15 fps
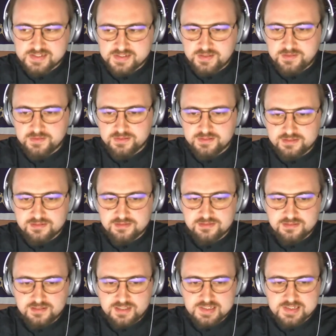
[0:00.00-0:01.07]
so
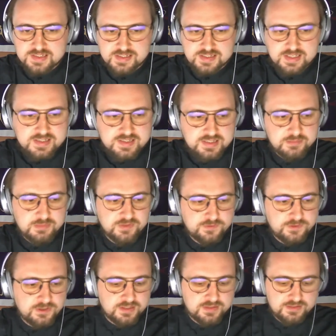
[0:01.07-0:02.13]
yes, as I said
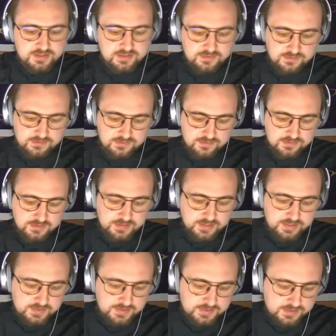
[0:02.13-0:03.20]
before, the
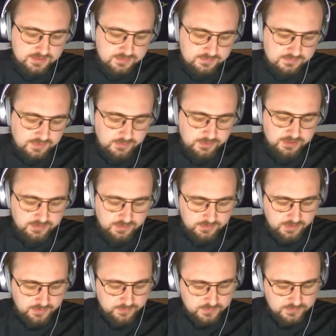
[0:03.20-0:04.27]
data that
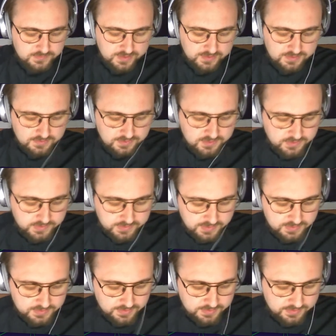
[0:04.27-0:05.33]
I didn't go in
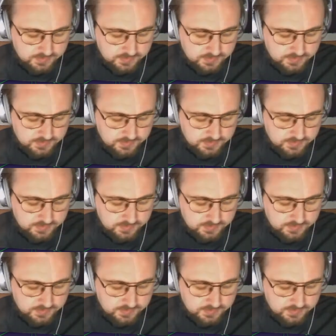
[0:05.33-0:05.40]
detail